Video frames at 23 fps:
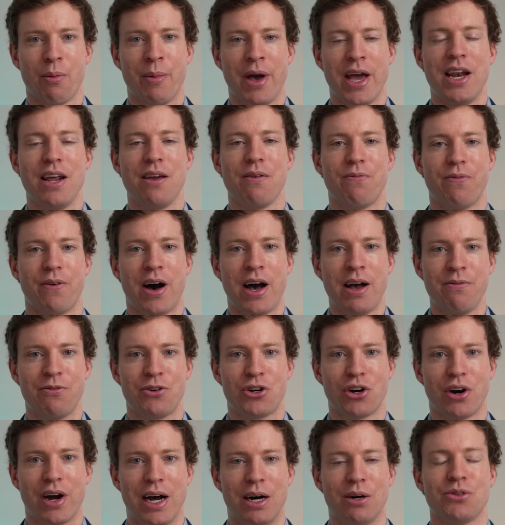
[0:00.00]
remaining 5
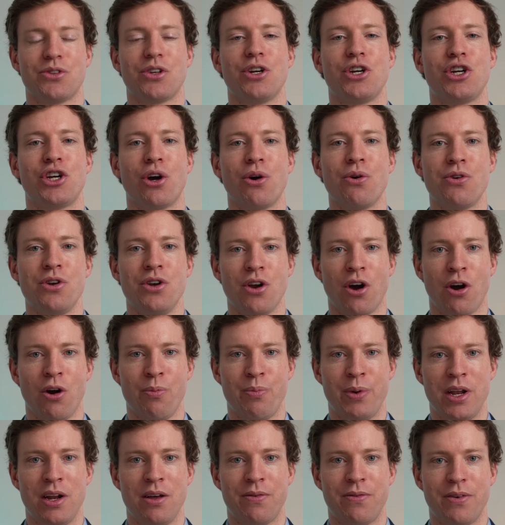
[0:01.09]
trials showed
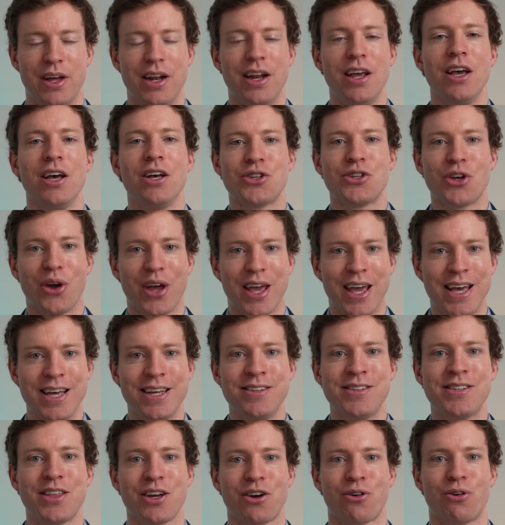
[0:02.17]
no benefit. So
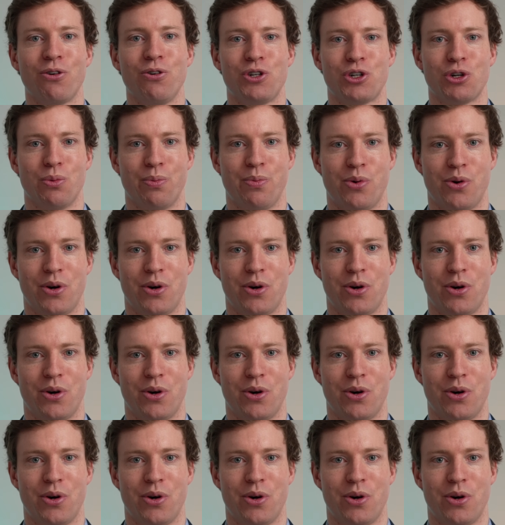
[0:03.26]
here's the crucial